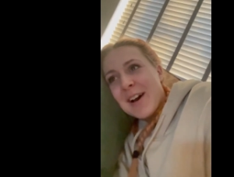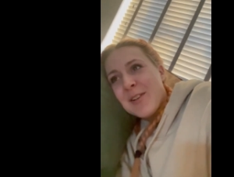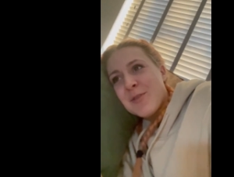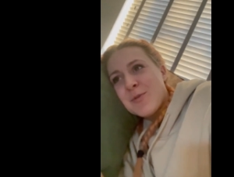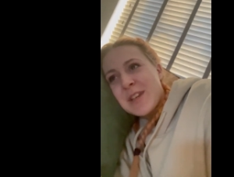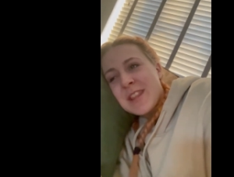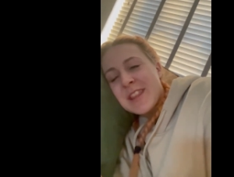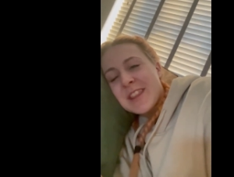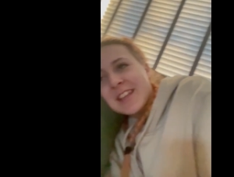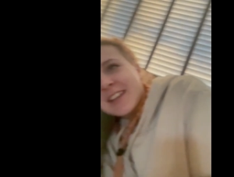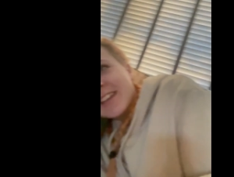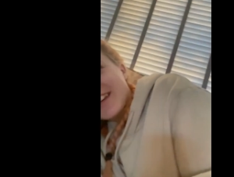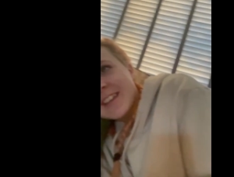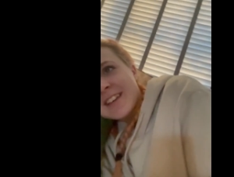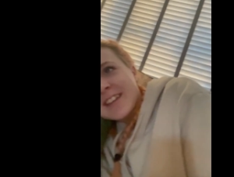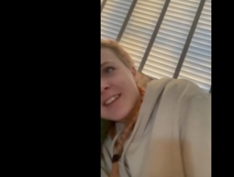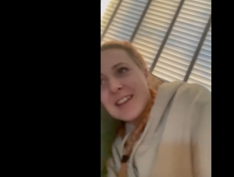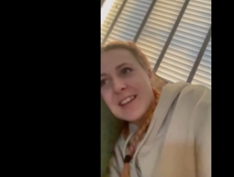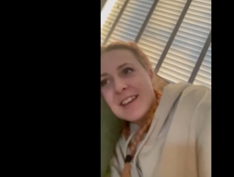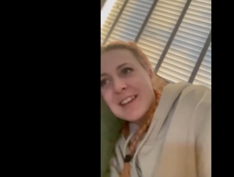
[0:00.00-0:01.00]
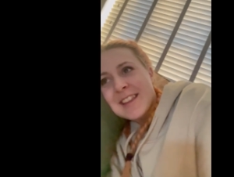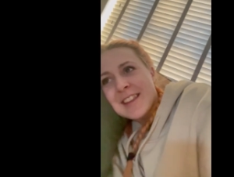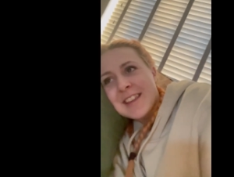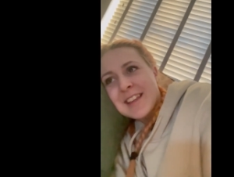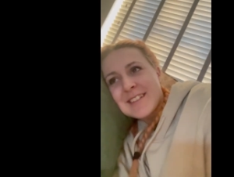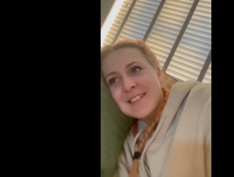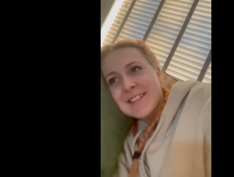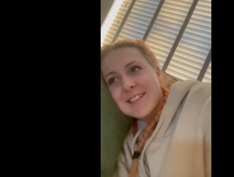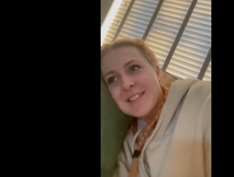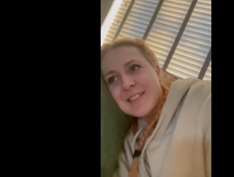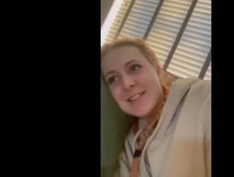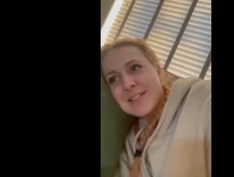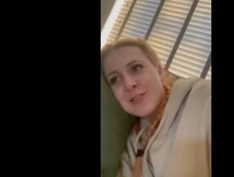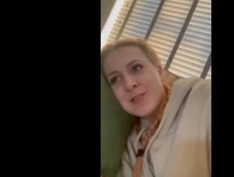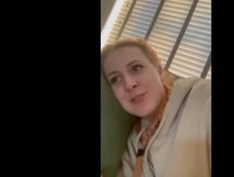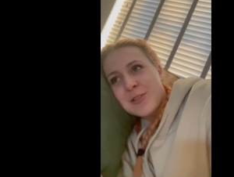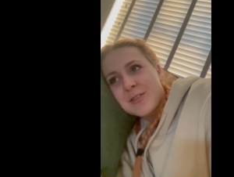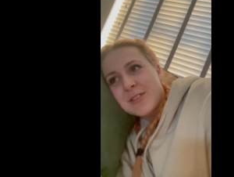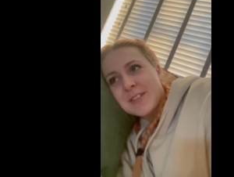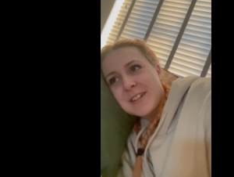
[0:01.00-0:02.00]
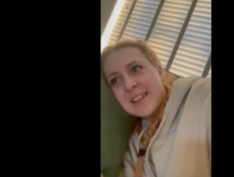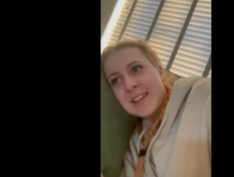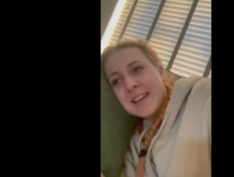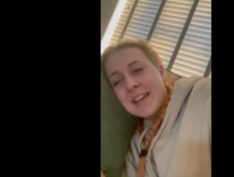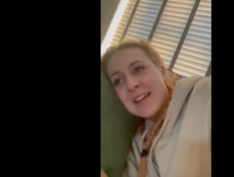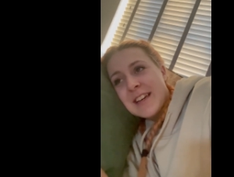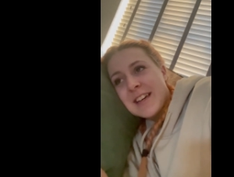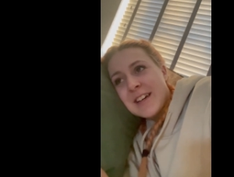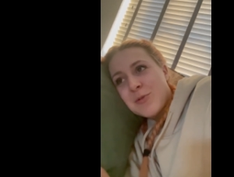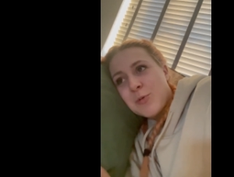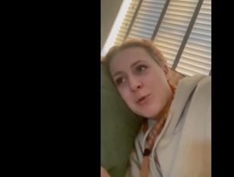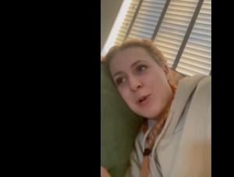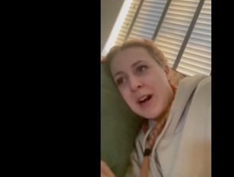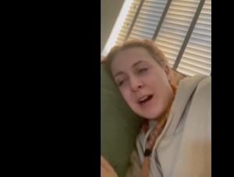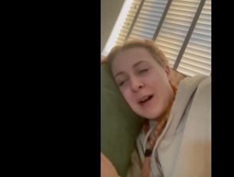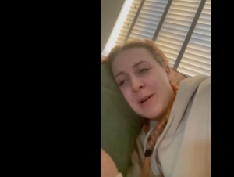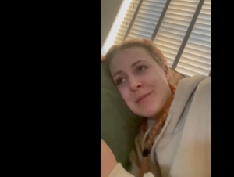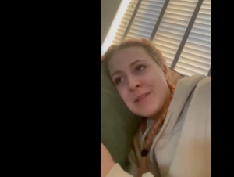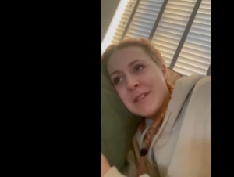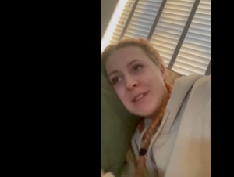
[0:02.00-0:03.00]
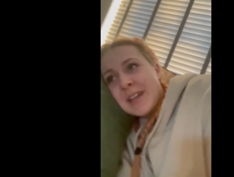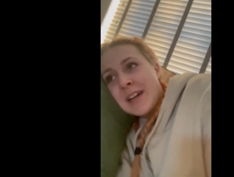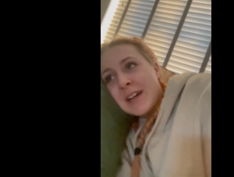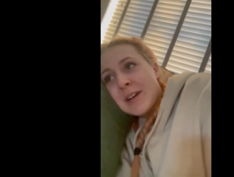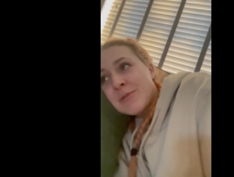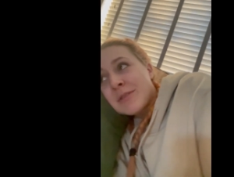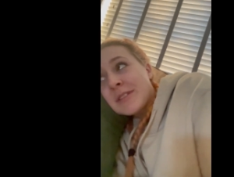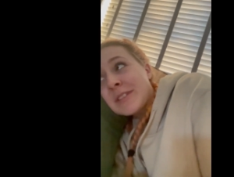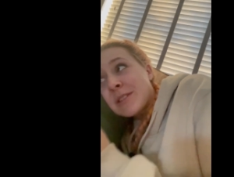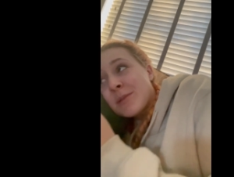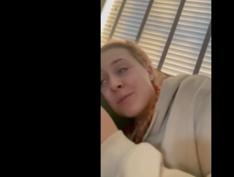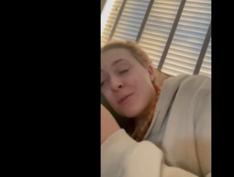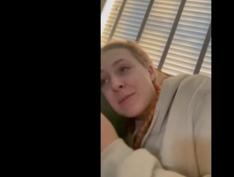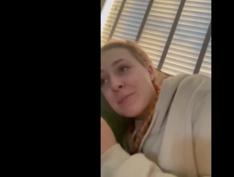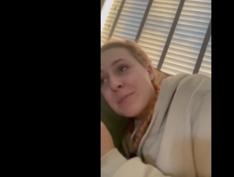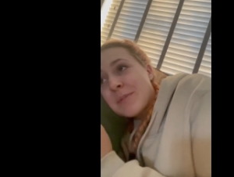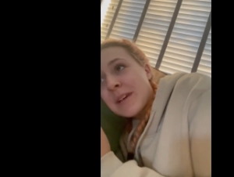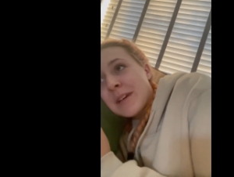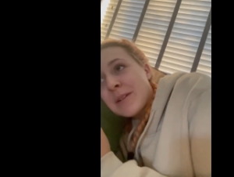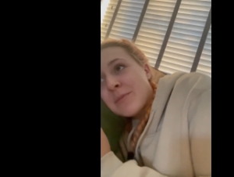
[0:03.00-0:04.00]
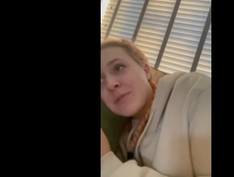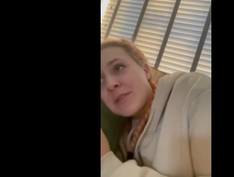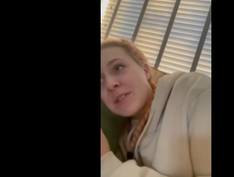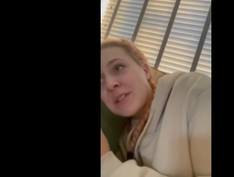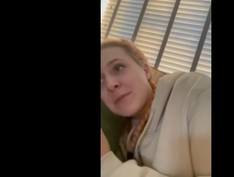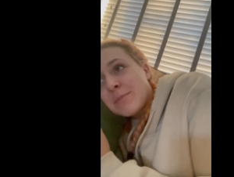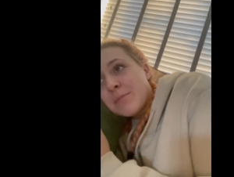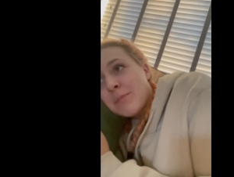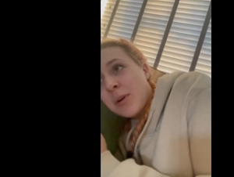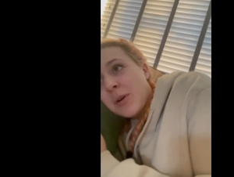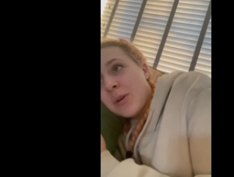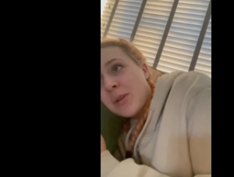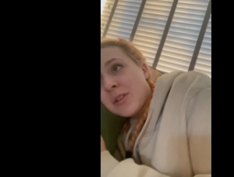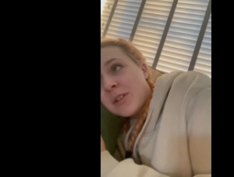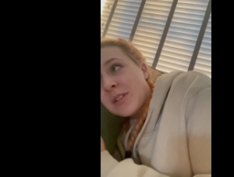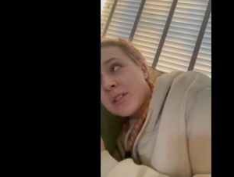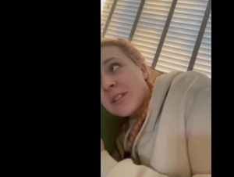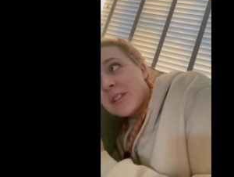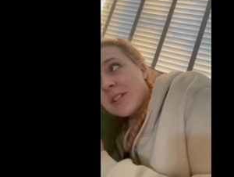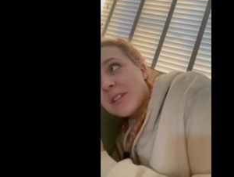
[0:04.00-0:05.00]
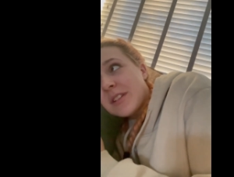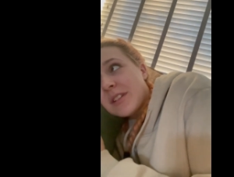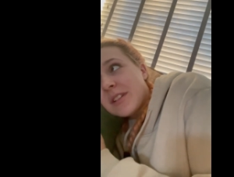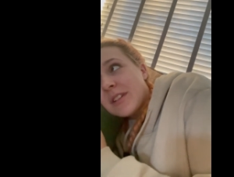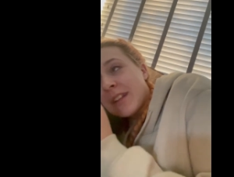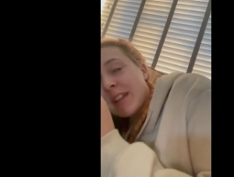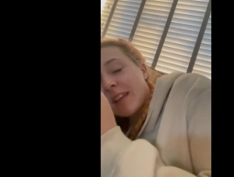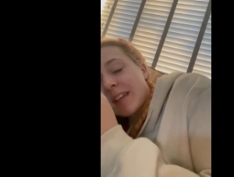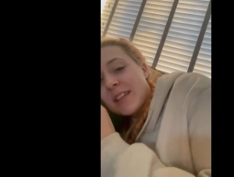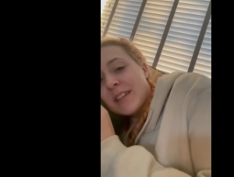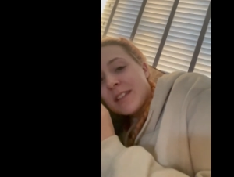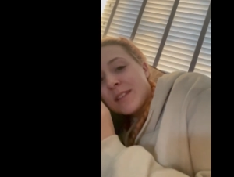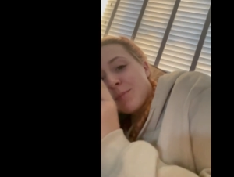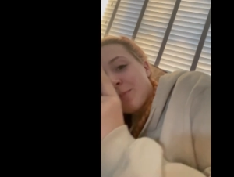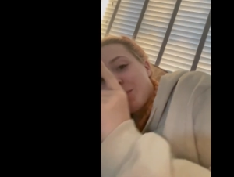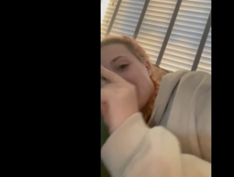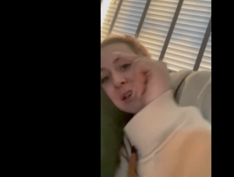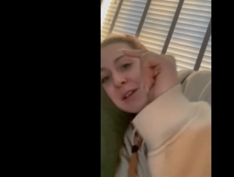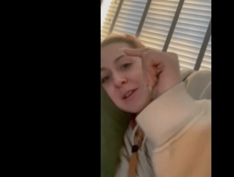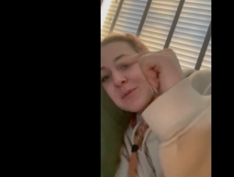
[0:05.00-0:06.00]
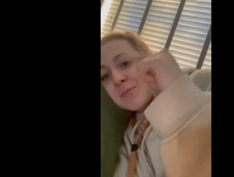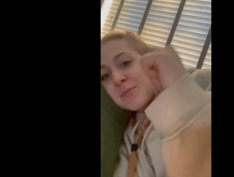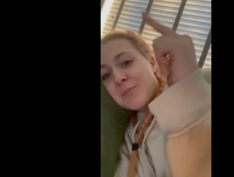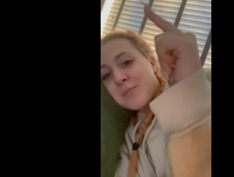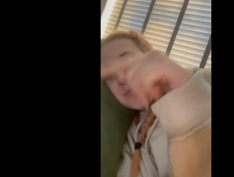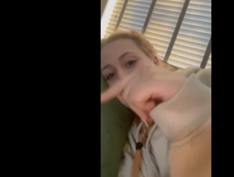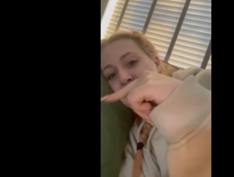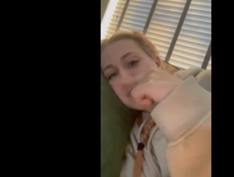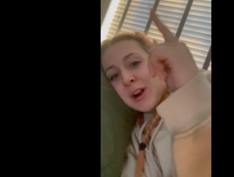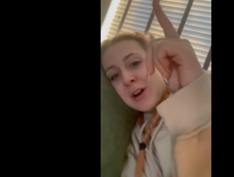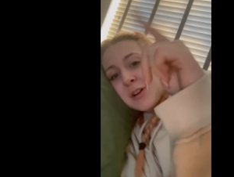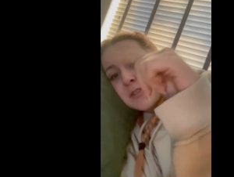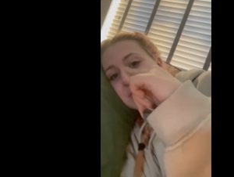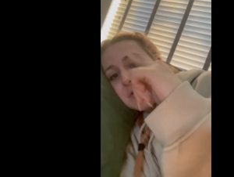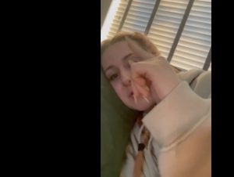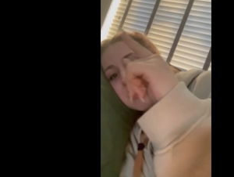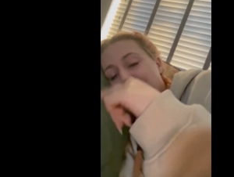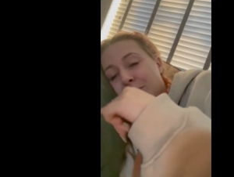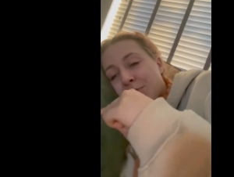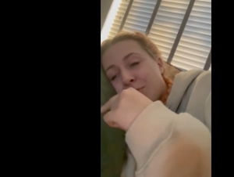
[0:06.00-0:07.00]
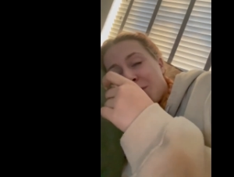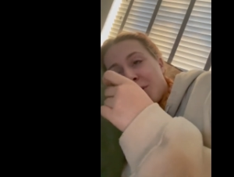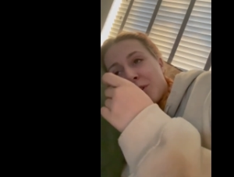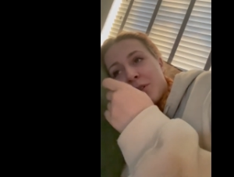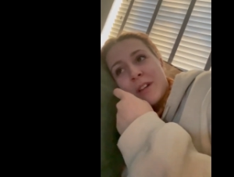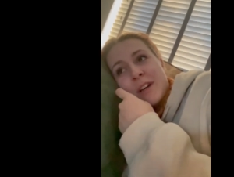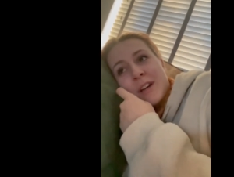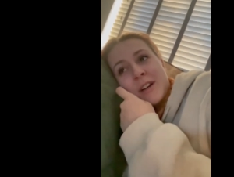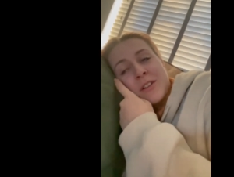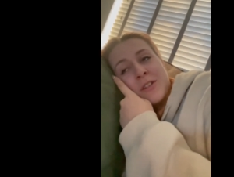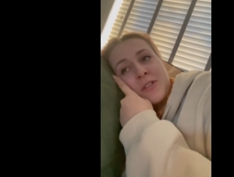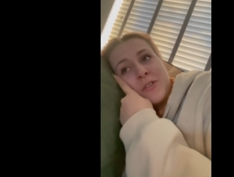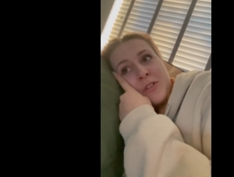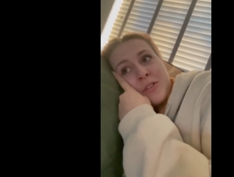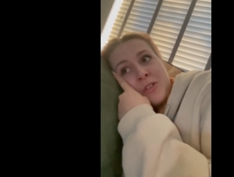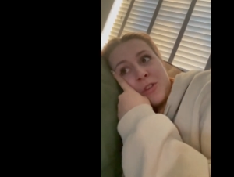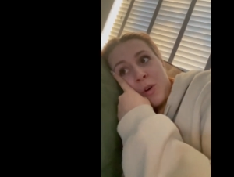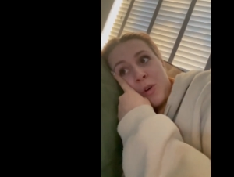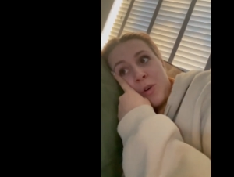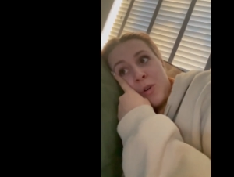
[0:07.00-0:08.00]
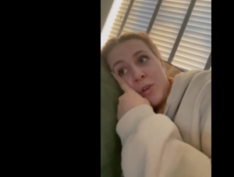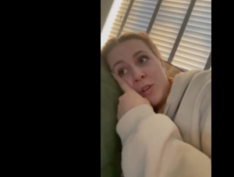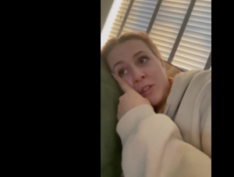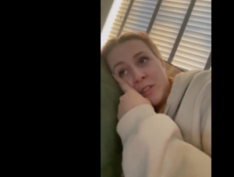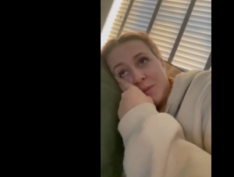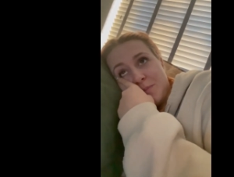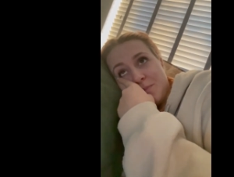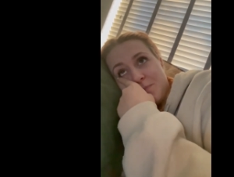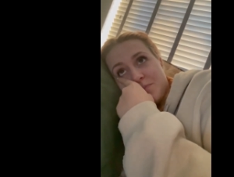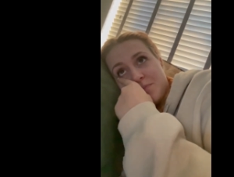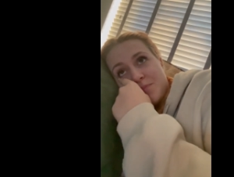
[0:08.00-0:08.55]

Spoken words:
He thinks it's a toy. What happened there was he was playing with his ball, like his big round red ball that I got on the hall.